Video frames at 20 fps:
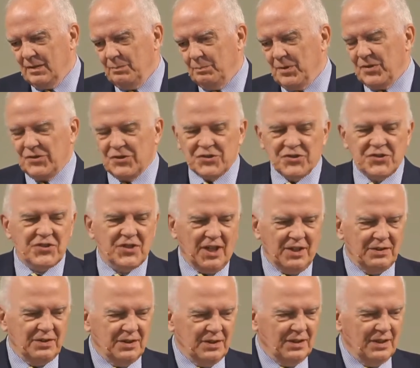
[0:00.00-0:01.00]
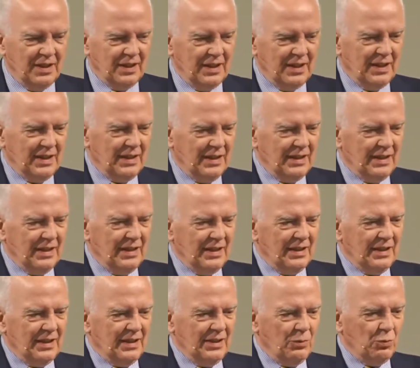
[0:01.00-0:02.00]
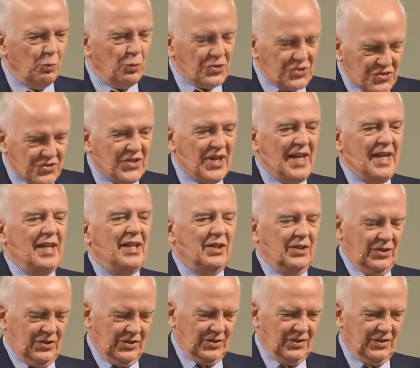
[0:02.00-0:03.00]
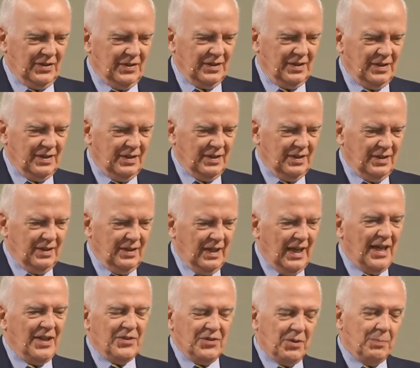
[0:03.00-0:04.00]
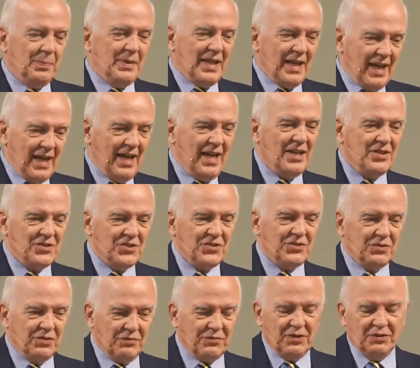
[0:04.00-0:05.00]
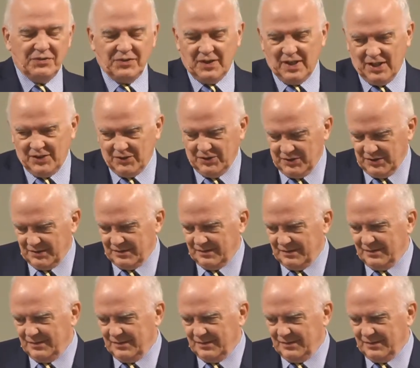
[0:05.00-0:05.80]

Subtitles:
But the Son was there at the behest of the Father.